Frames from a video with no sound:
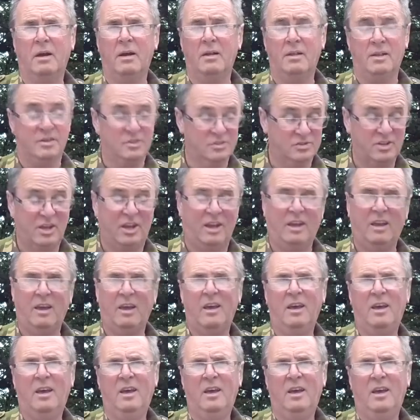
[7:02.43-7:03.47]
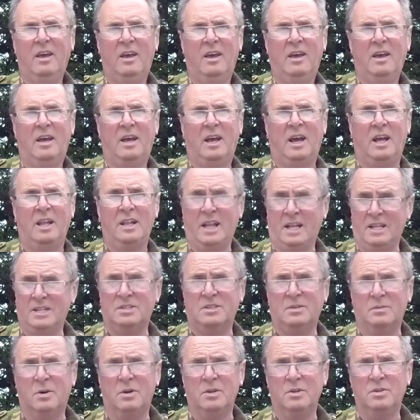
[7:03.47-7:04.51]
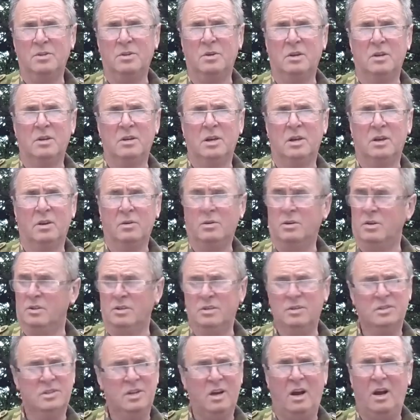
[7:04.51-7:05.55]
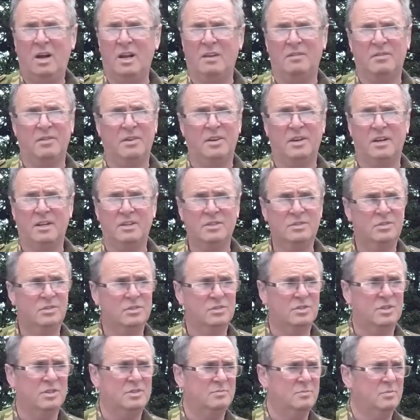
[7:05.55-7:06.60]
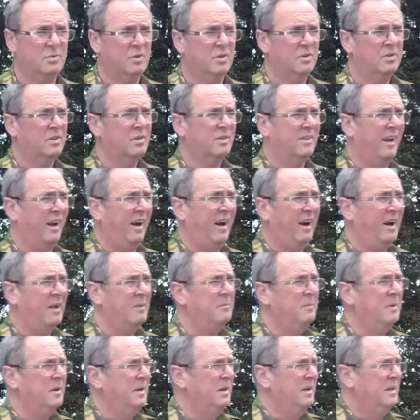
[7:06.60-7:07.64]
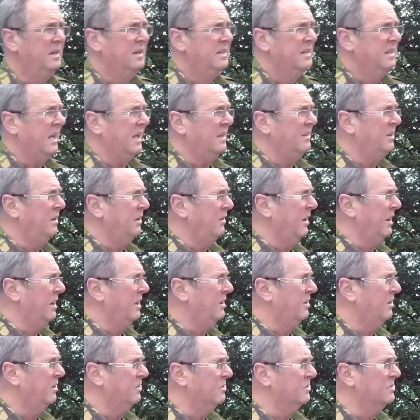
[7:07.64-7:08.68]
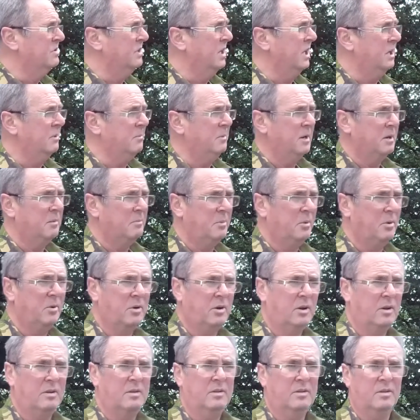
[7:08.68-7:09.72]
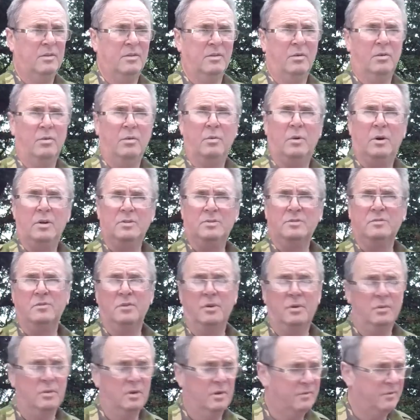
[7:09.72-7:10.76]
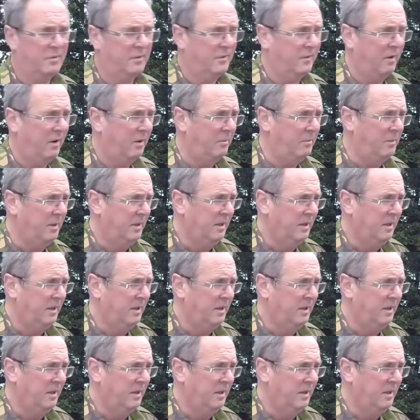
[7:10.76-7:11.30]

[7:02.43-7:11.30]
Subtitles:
They'll sink. And that's the ones you're looking. Discard everything else, it just isn't worth the time. Gather your acorns, stick them in a bucket and throw the ones that float off the top.